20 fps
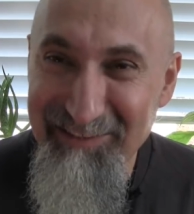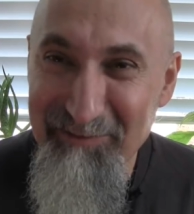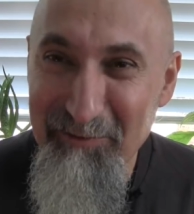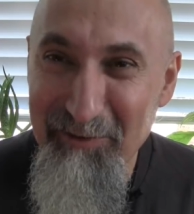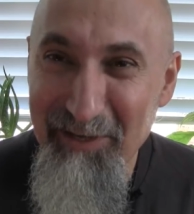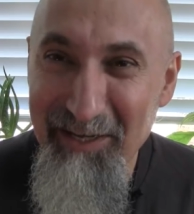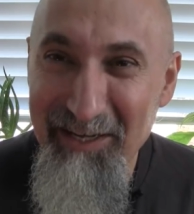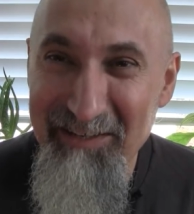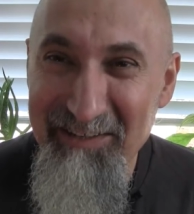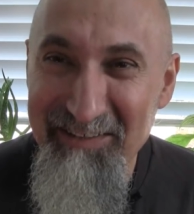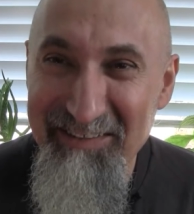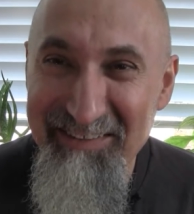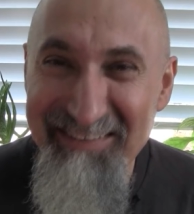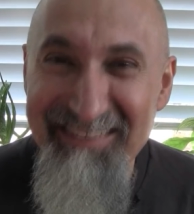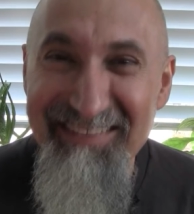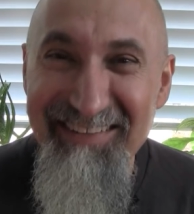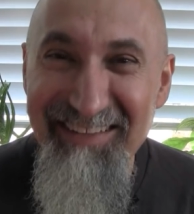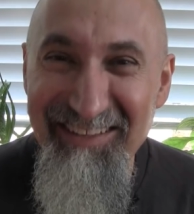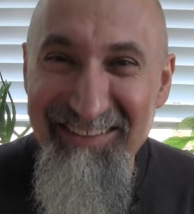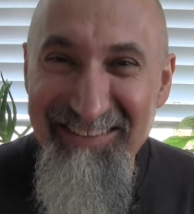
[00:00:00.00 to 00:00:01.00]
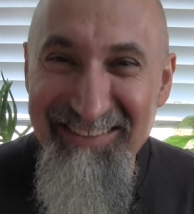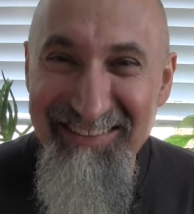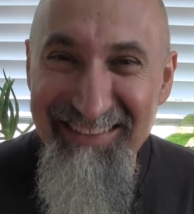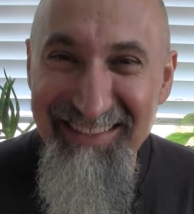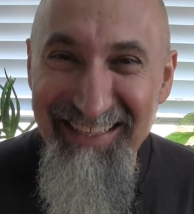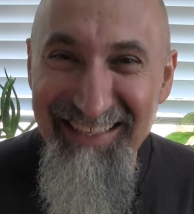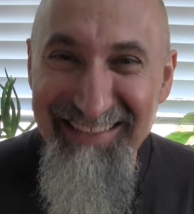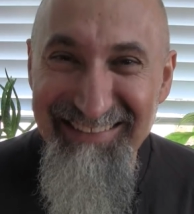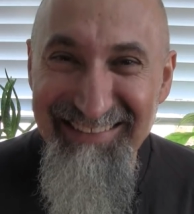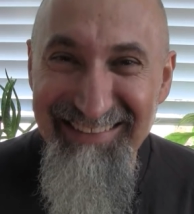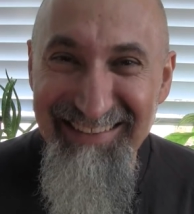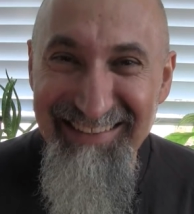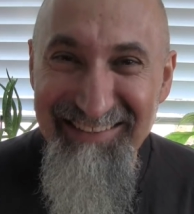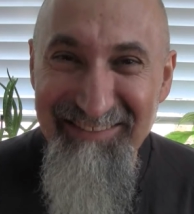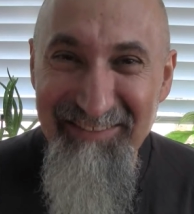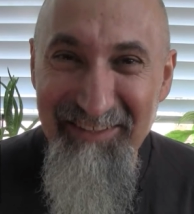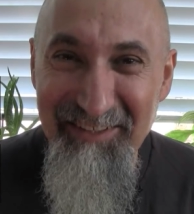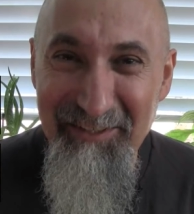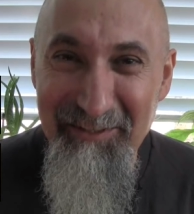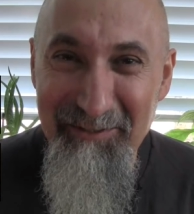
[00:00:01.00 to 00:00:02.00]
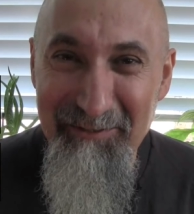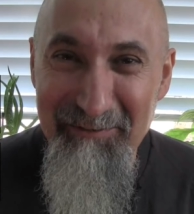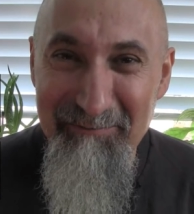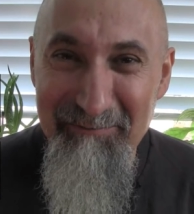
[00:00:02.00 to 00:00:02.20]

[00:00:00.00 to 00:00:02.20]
it for now. I'll see you guys in the next video.